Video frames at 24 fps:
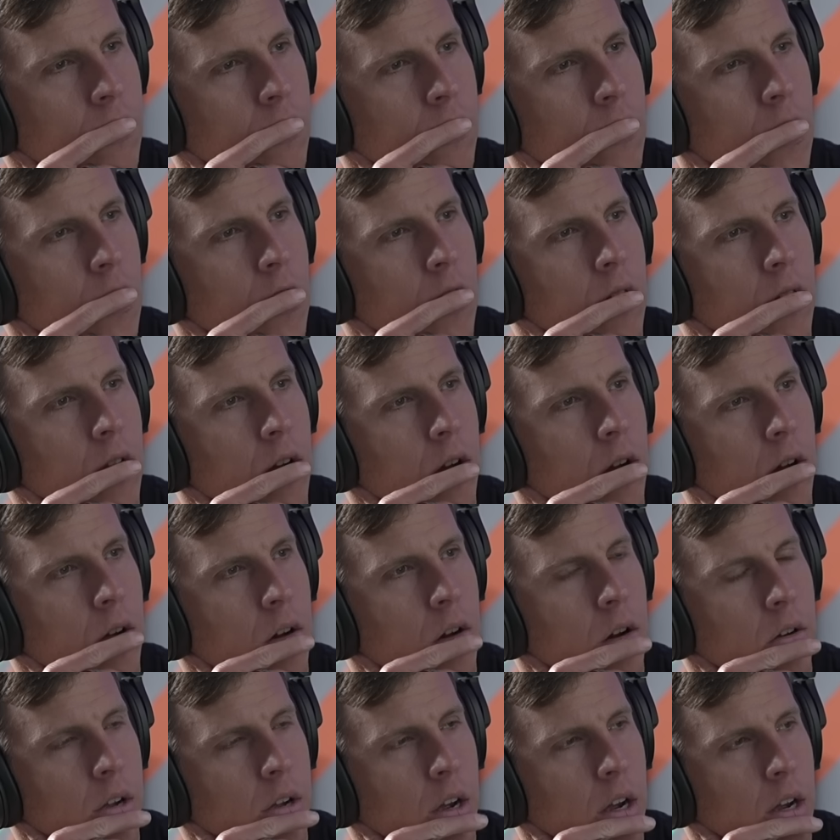
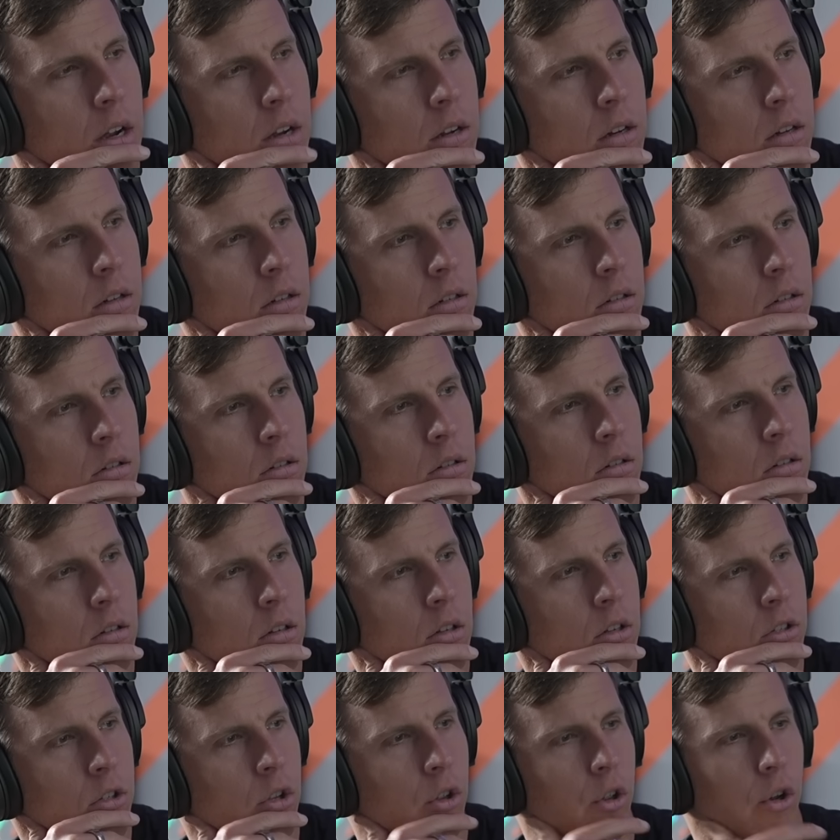Okay. Yeah.
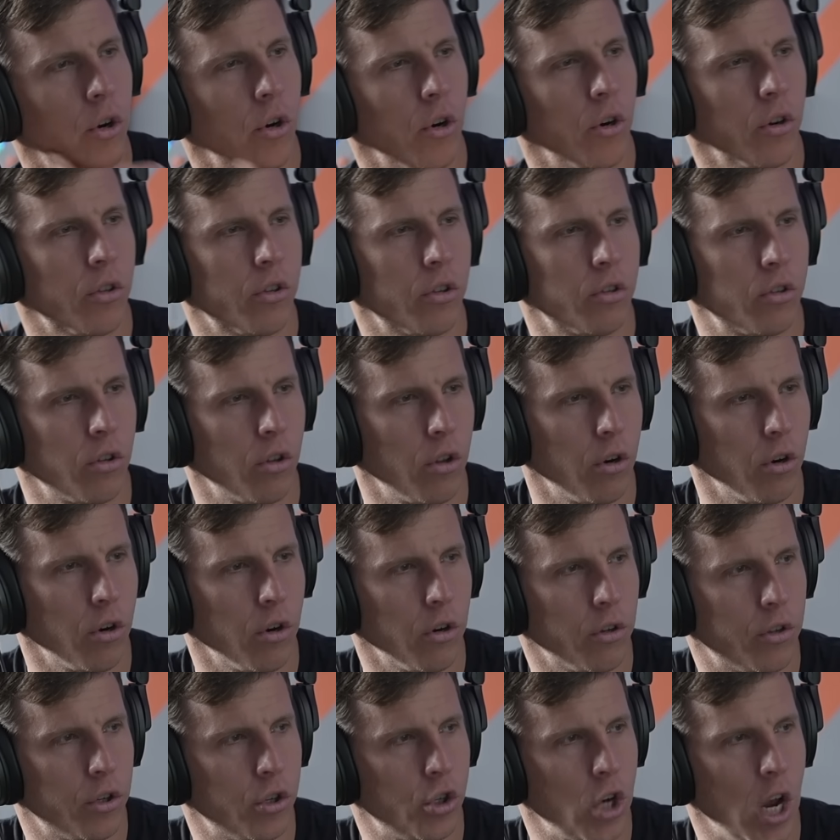So the
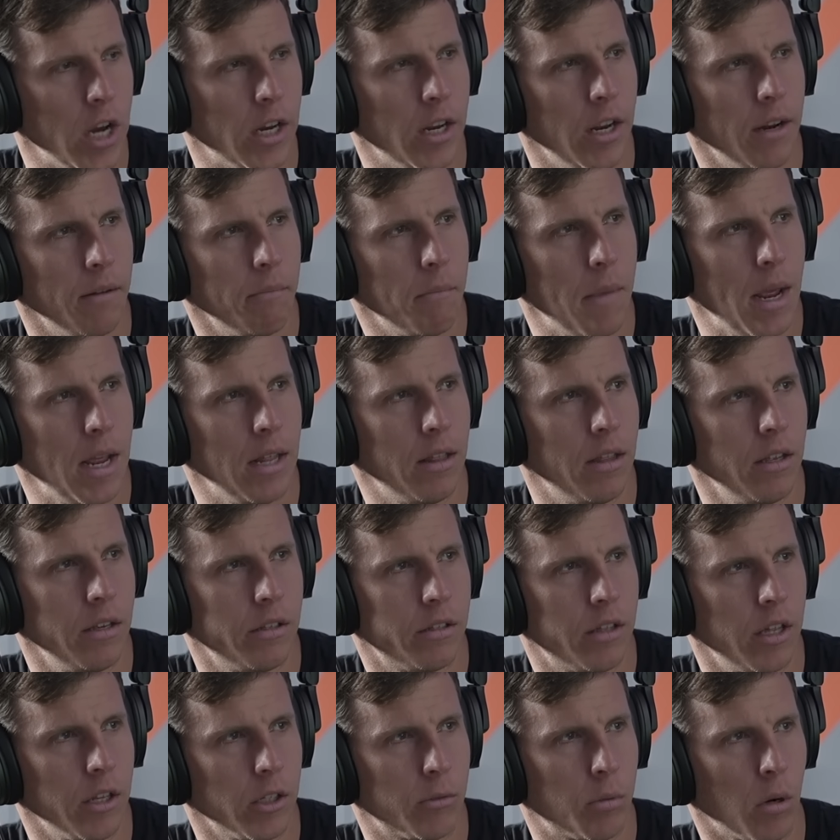earth shaking made
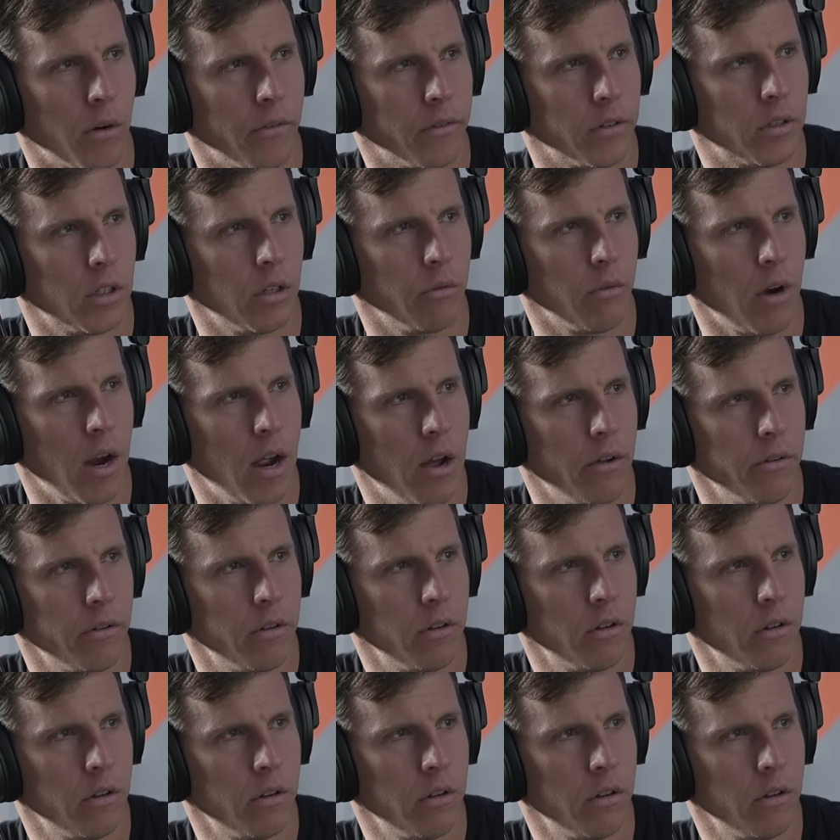these things perfectly round.